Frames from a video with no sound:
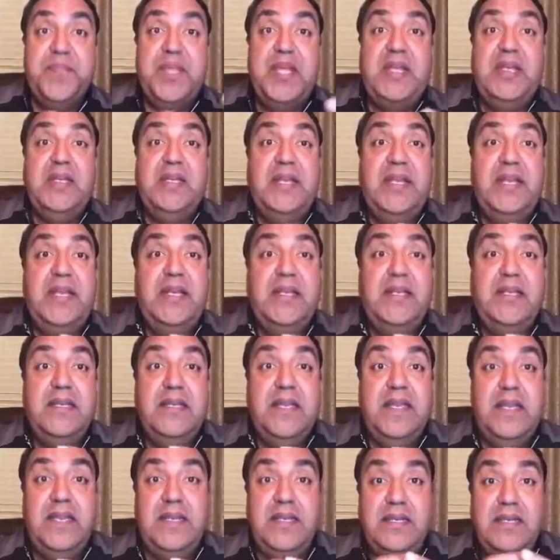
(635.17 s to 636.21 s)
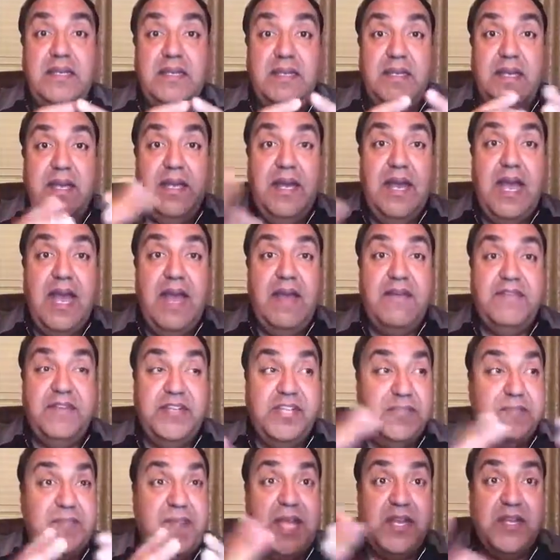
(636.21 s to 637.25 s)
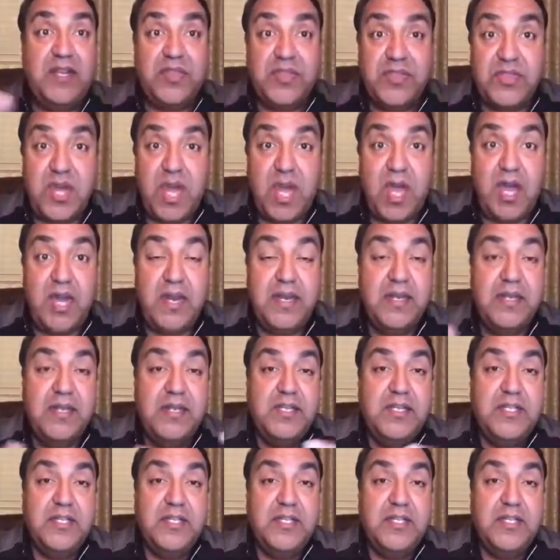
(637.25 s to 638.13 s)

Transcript: and have expanded thought.